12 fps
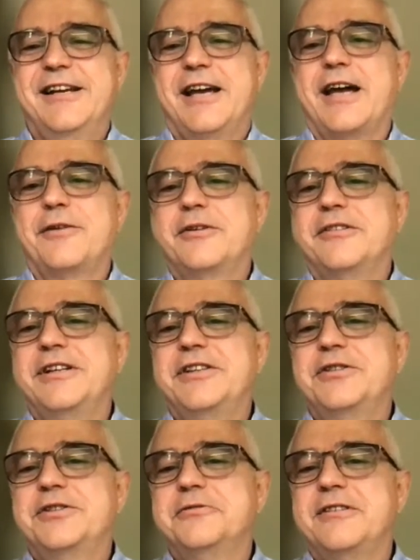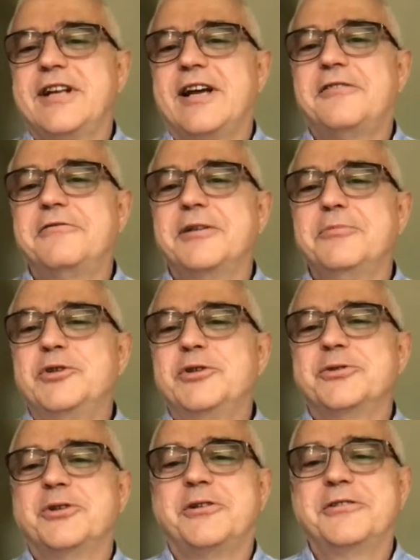I'm going to allow him
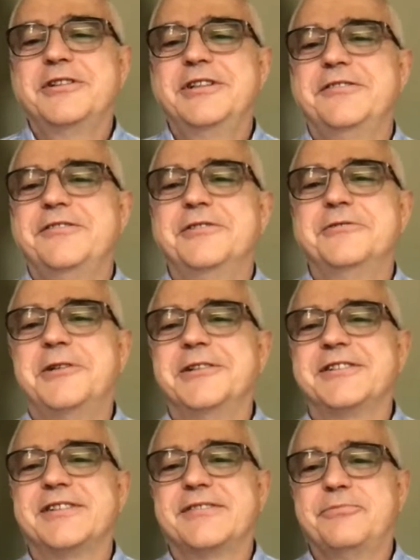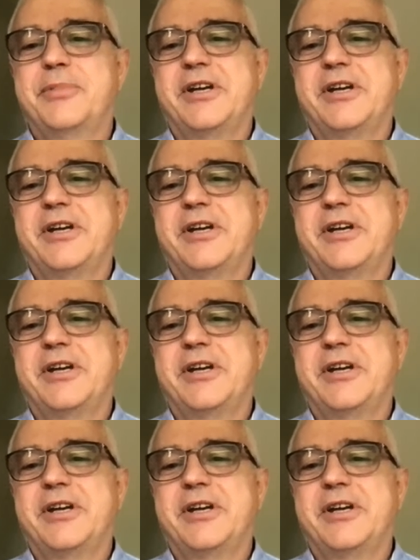to talk if you want.